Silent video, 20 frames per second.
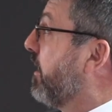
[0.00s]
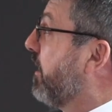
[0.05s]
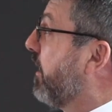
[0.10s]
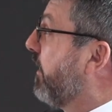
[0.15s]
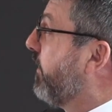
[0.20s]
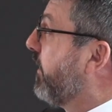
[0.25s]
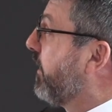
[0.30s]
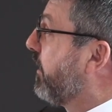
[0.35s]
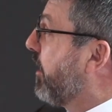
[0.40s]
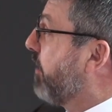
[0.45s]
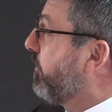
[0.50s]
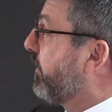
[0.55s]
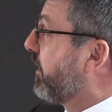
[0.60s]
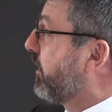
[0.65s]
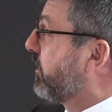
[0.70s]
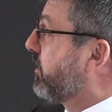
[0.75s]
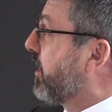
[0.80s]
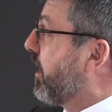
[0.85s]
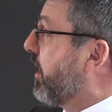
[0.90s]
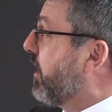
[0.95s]
I think I'm going
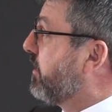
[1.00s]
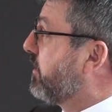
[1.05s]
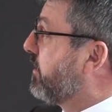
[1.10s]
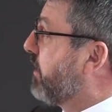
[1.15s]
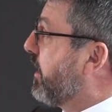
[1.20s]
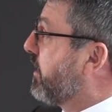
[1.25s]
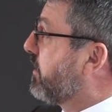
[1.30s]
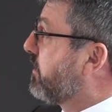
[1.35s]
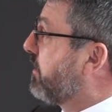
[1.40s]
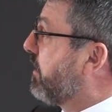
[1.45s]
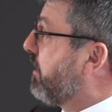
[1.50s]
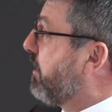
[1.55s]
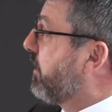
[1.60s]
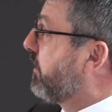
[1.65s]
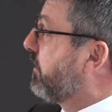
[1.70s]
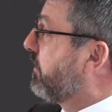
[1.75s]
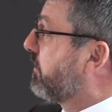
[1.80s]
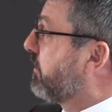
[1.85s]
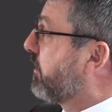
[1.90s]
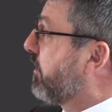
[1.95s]
to change that slide
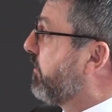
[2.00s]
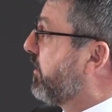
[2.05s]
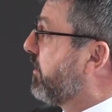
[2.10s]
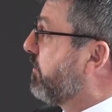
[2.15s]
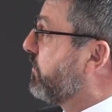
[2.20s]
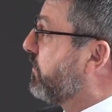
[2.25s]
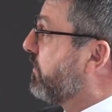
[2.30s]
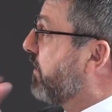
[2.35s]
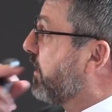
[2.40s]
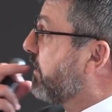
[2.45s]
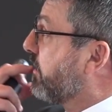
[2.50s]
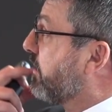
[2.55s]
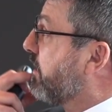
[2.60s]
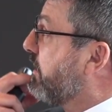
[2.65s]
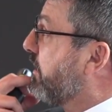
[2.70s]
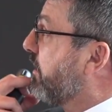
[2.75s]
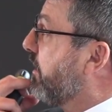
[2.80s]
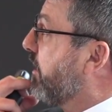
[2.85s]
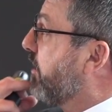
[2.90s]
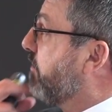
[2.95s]
because some of the more
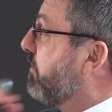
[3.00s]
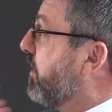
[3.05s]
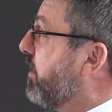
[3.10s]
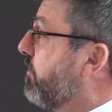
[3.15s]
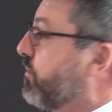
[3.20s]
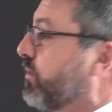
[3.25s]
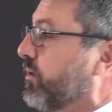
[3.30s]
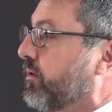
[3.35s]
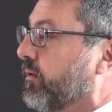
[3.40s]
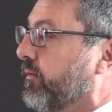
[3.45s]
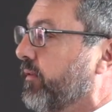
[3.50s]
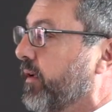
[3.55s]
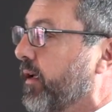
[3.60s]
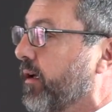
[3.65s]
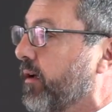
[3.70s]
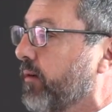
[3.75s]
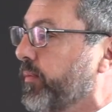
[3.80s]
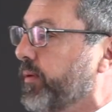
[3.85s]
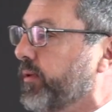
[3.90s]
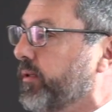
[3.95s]
unkind members of
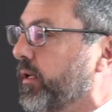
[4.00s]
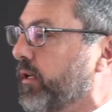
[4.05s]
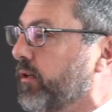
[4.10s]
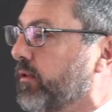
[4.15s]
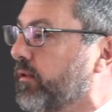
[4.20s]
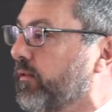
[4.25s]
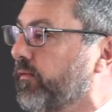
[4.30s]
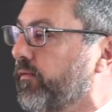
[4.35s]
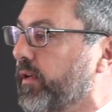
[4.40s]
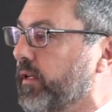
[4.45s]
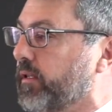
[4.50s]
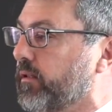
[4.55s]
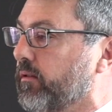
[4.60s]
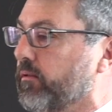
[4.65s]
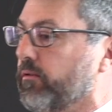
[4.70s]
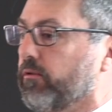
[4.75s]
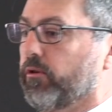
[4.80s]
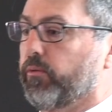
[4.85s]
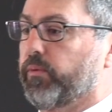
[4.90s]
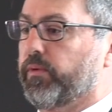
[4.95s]
our potential investor
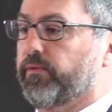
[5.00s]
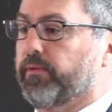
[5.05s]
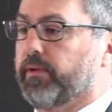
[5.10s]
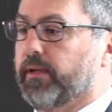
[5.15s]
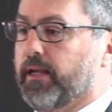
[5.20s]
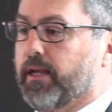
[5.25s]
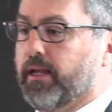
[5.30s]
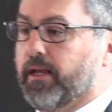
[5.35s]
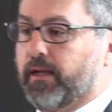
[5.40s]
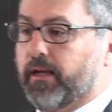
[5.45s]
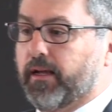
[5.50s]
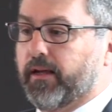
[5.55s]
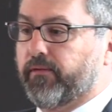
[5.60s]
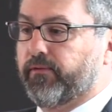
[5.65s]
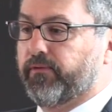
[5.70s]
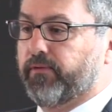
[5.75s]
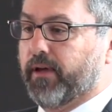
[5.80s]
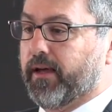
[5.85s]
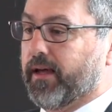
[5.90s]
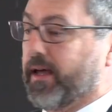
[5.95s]
group
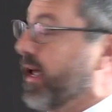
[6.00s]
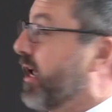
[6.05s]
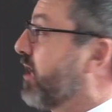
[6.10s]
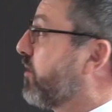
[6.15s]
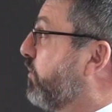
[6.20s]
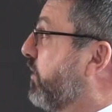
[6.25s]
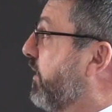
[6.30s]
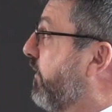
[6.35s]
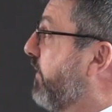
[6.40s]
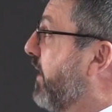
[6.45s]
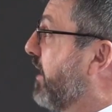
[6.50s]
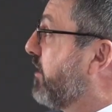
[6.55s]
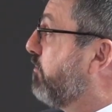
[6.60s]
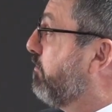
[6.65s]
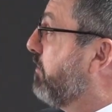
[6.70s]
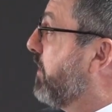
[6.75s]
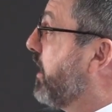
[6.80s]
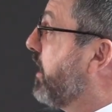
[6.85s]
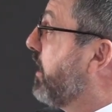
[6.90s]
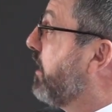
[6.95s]
have asked me if that's
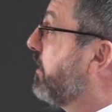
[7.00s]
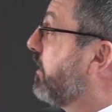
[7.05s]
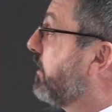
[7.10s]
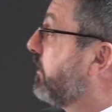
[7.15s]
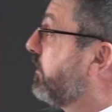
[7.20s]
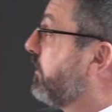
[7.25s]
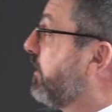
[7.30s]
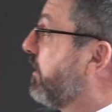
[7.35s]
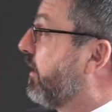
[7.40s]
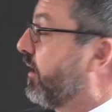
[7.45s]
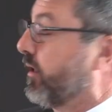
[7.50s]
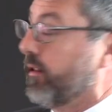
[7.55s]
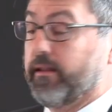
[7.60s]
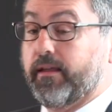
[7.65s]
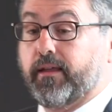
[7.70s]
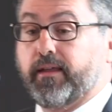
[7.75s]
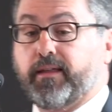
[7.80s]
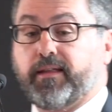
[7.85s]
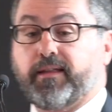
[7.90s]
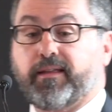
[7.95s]
me in the slide
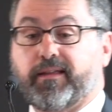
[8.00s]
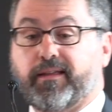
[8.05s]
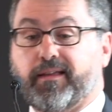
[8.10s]
there.